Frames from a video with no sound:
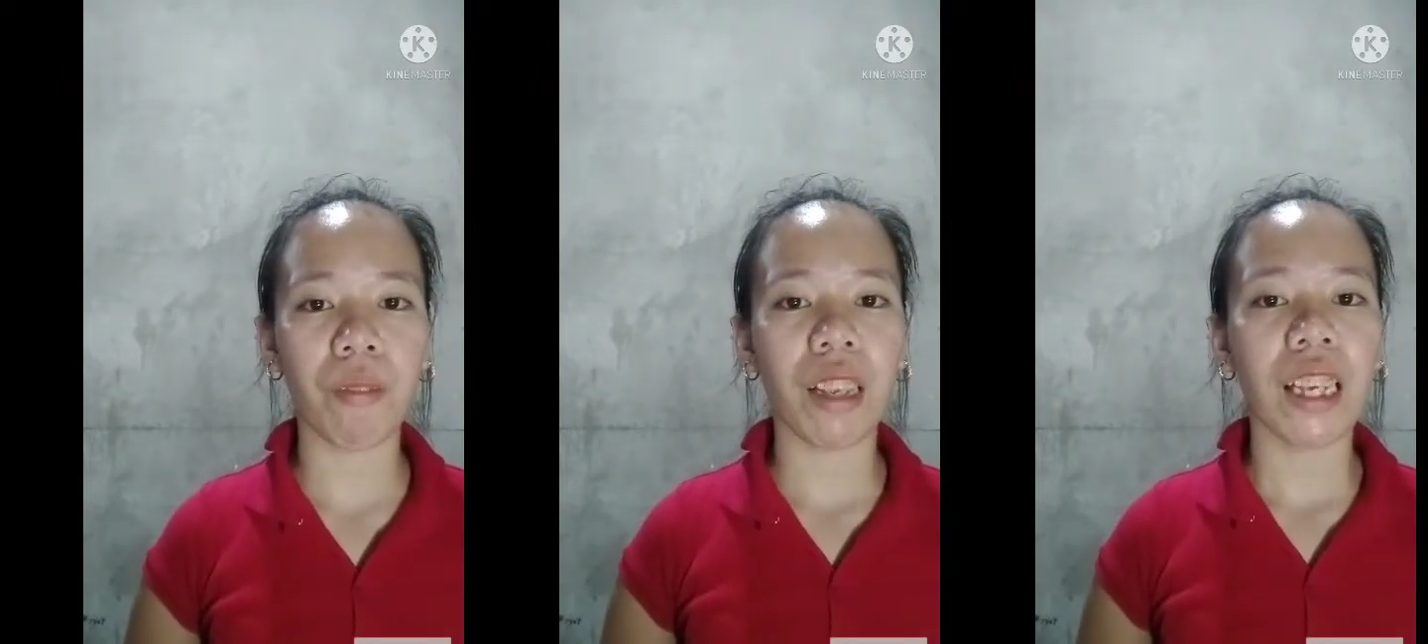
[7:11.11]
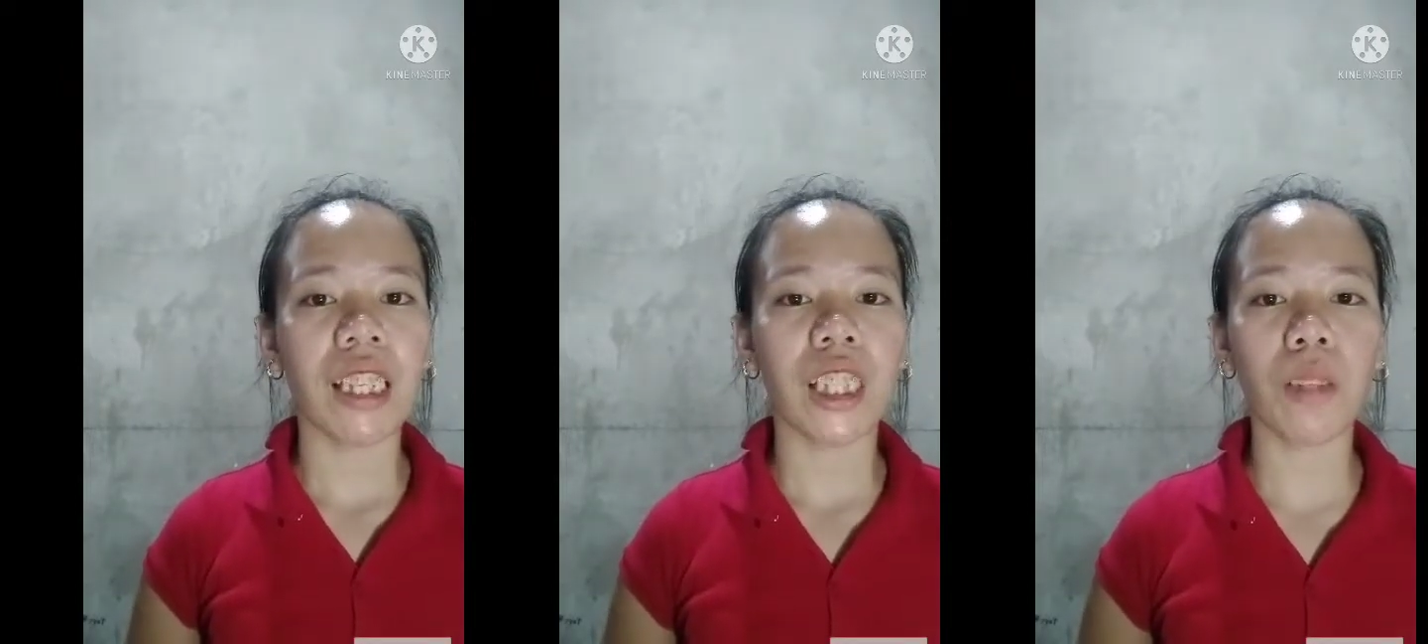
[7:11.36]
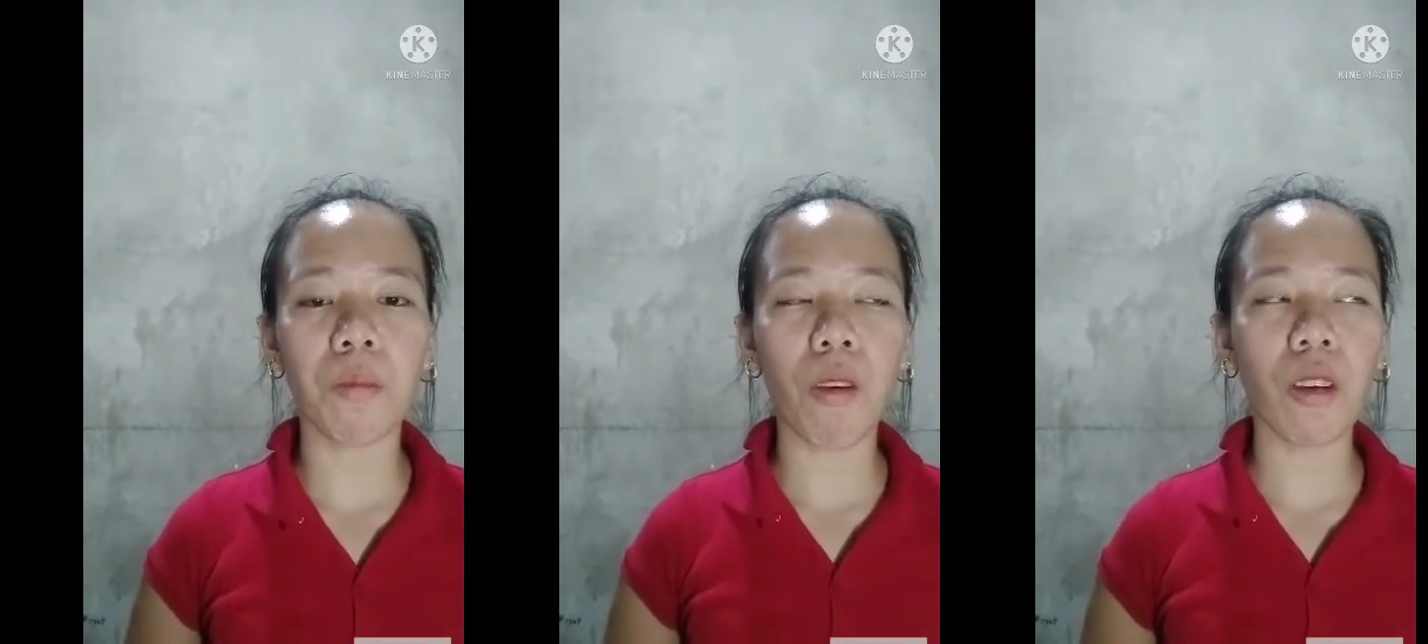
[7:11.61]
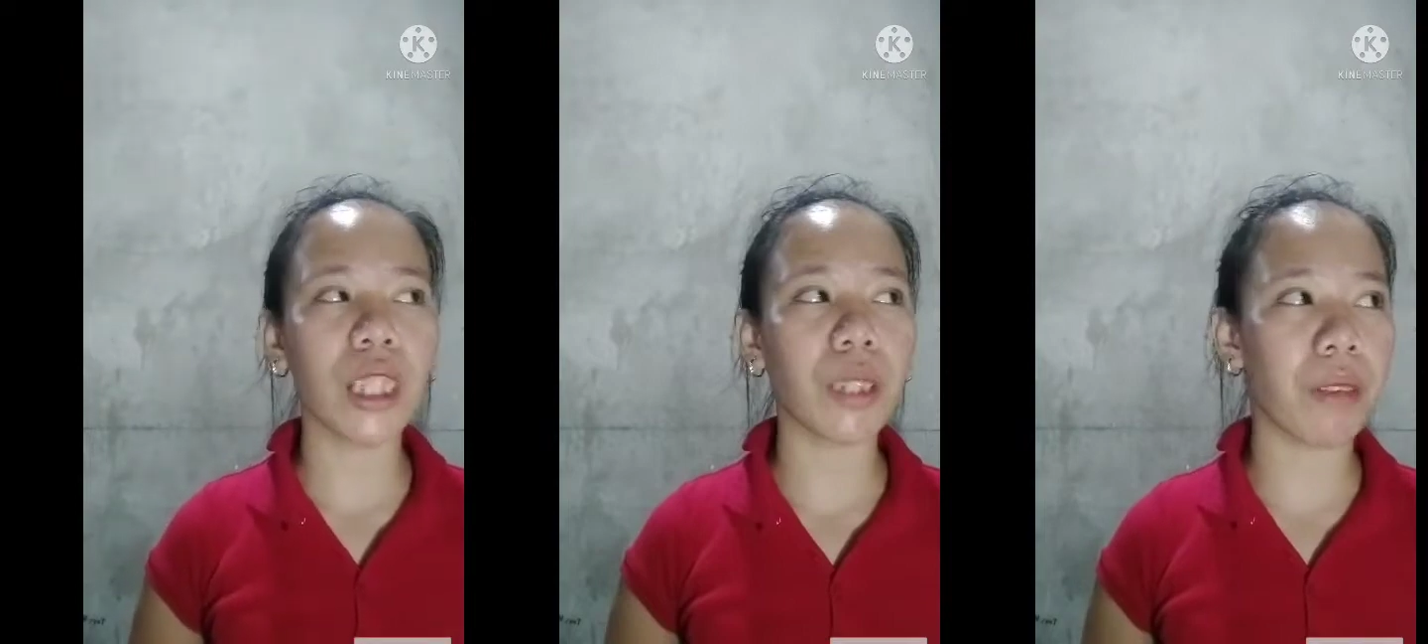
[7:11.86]

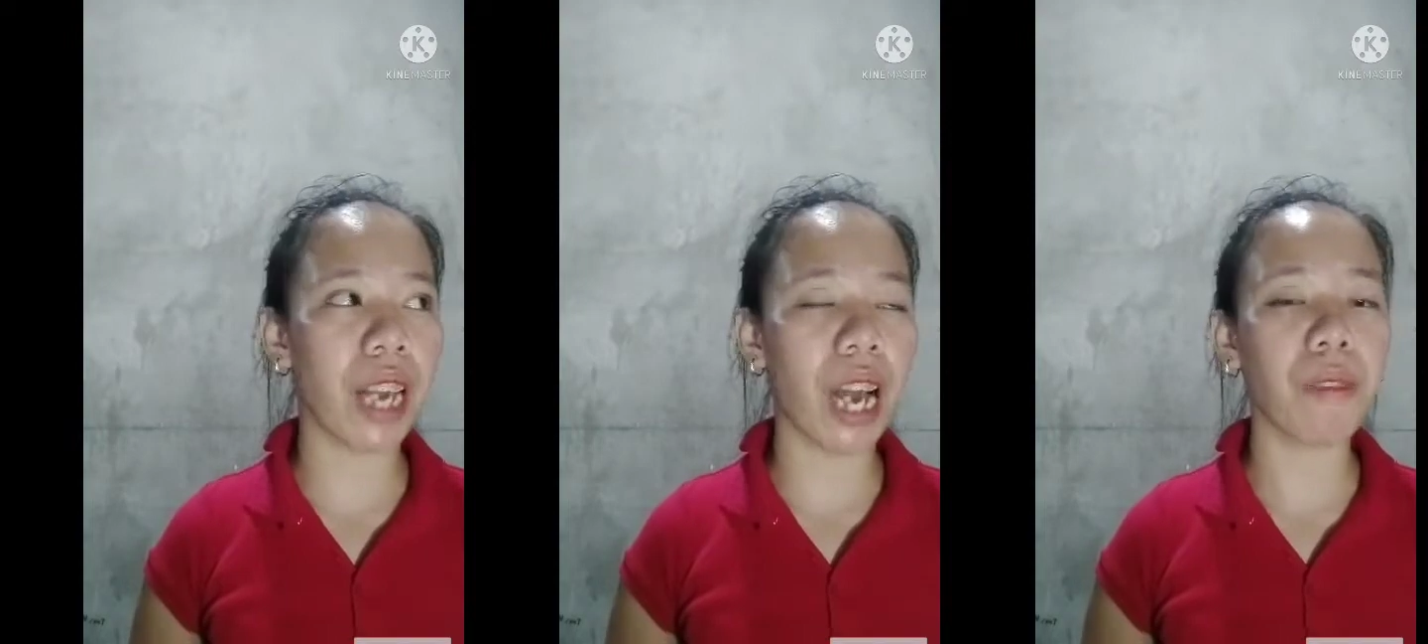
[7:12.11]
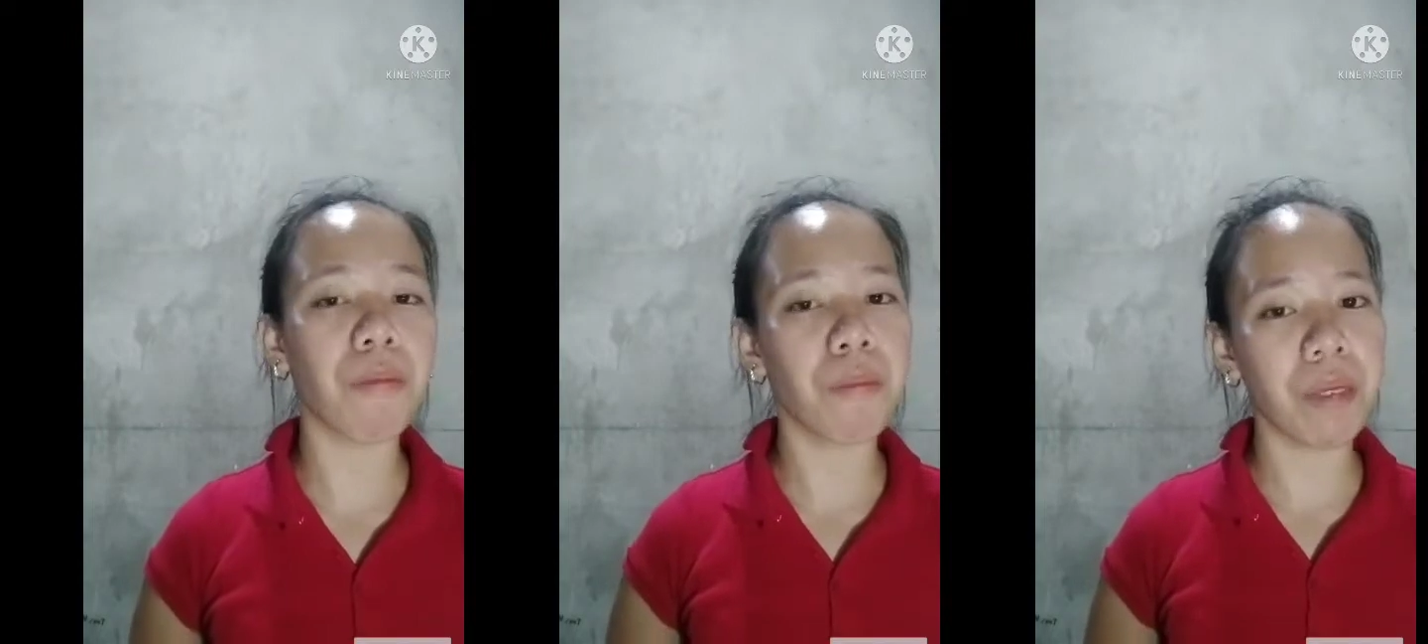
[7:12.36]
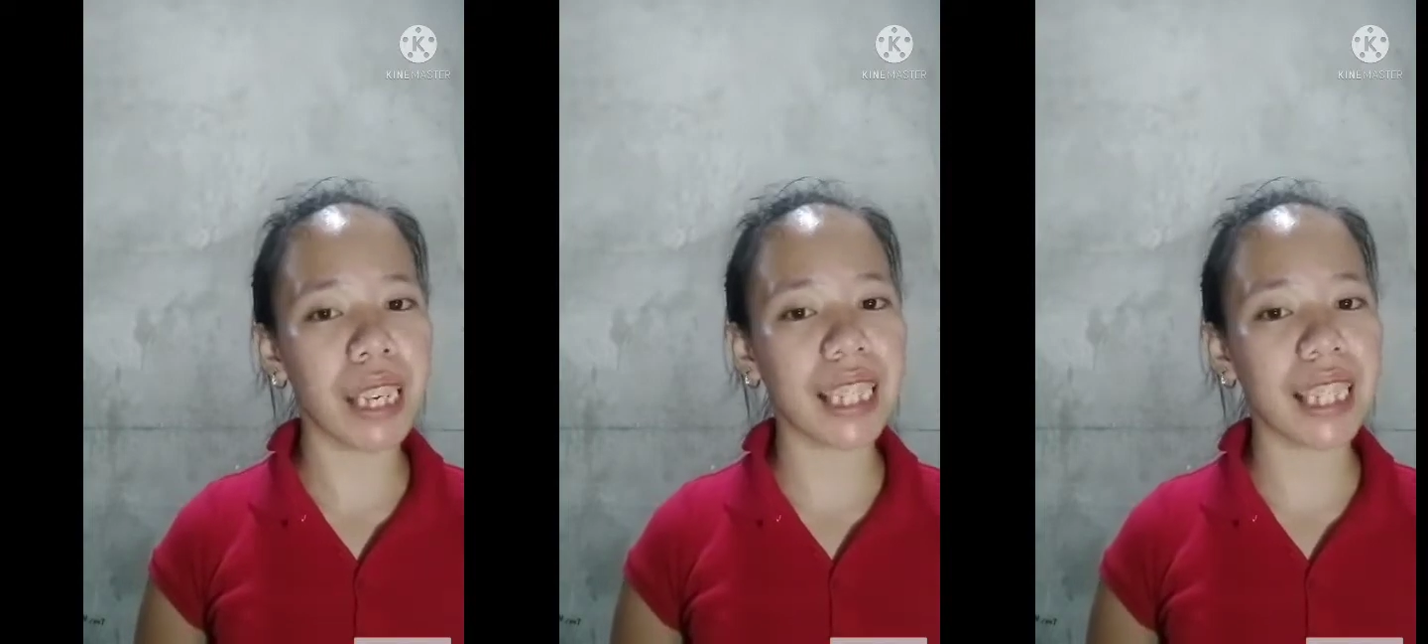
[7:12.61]
Suppose we have p is